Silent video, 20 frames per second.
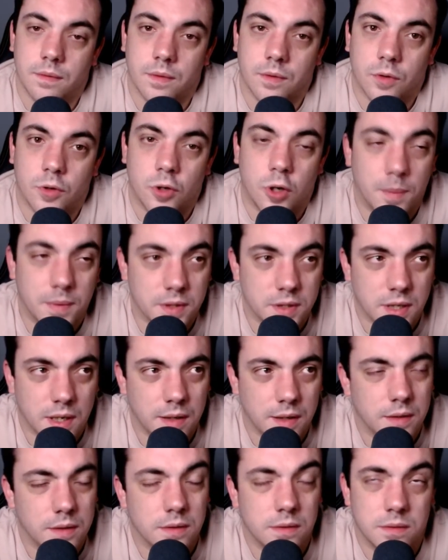
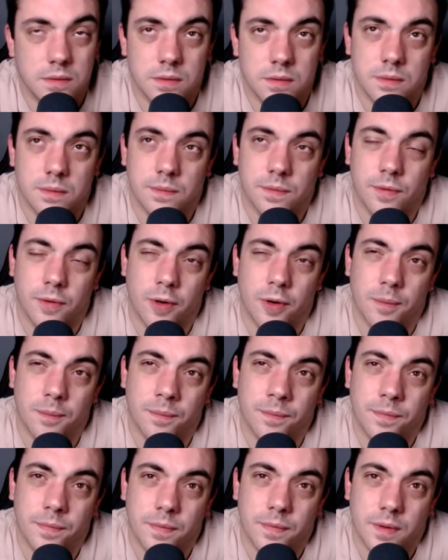commentators from